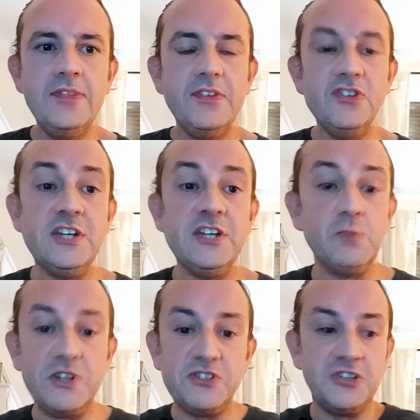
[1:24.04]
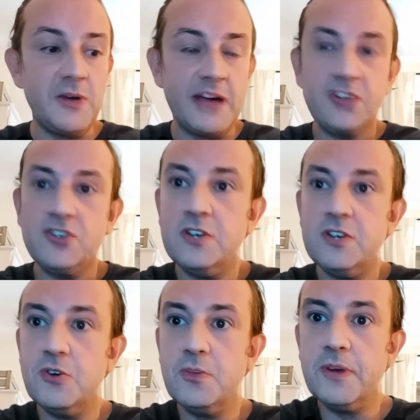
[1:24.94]
she didn't wish to know, actually,
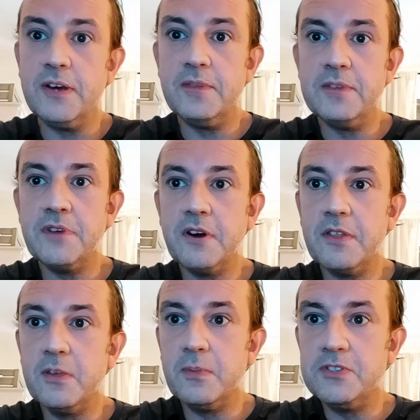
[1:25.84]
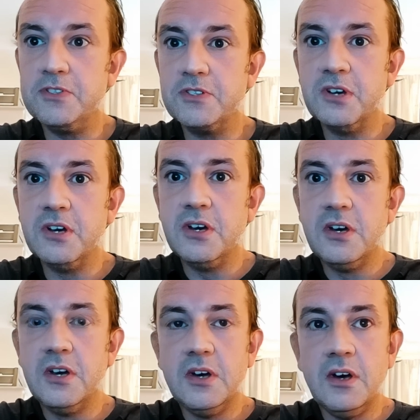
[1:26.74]
her and my, my father, but
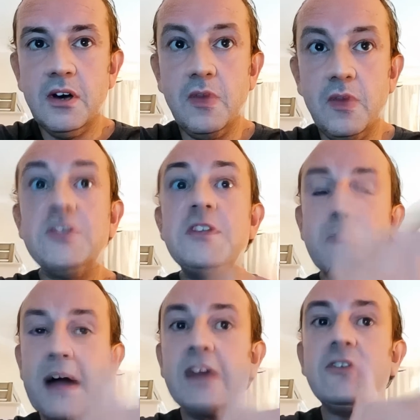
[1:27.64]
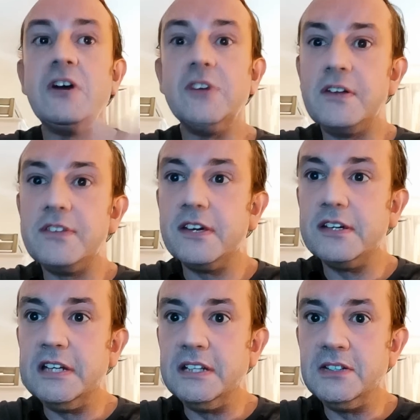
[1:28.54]
obviously in the background, I think I
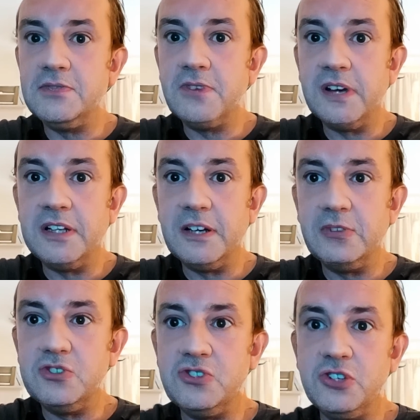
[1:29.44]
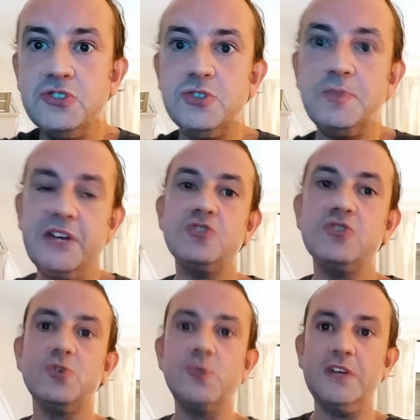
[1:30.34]
needed to find out just to make
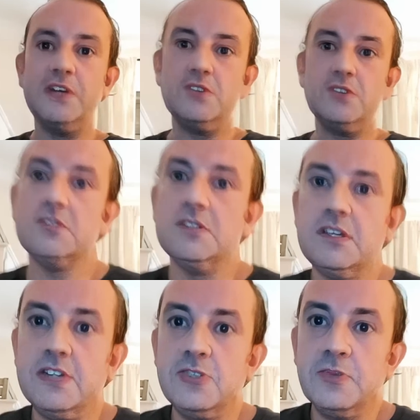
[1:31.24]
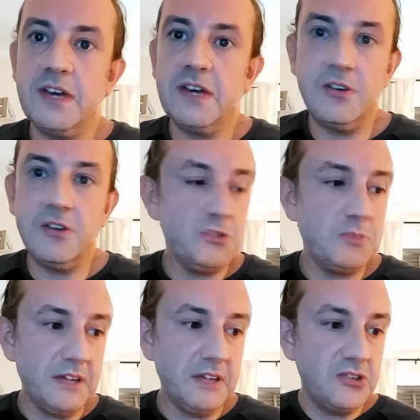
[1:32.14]
sure we could get some care into
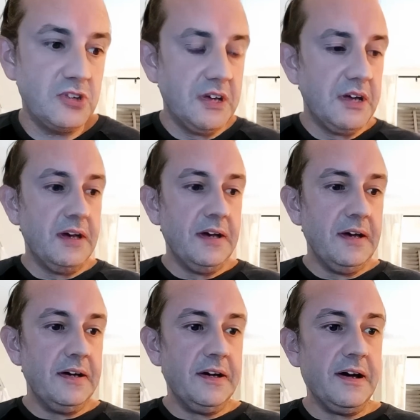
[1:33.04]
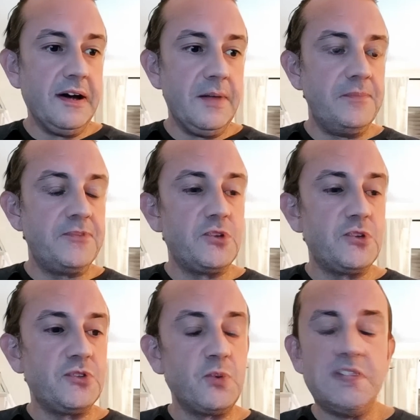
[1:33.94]
place. Um, so,
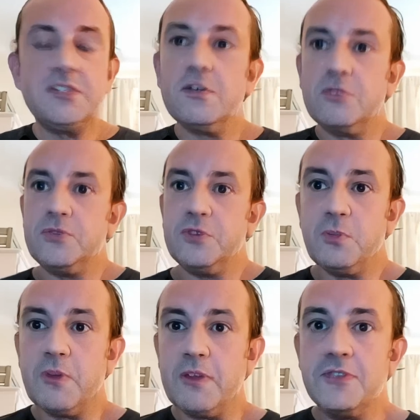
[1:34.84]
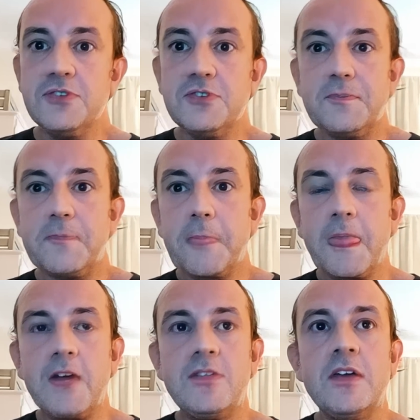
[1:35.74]
so we discovered a few months,
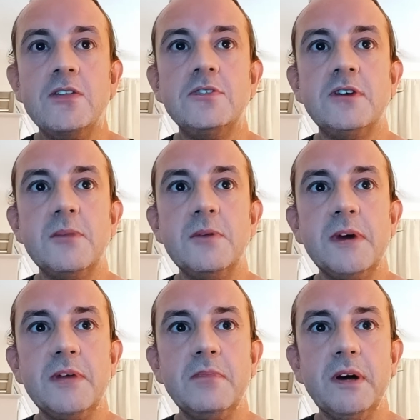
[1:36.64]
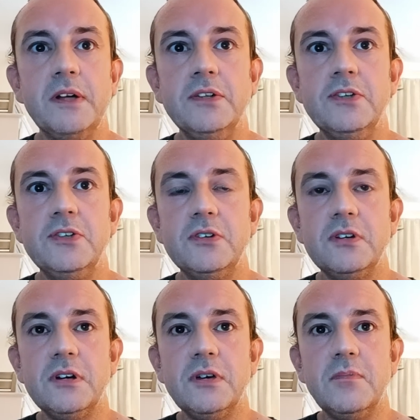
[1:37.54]
I think at the time in my mind,
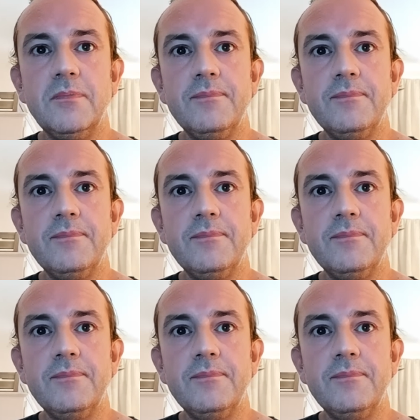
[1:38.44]
um,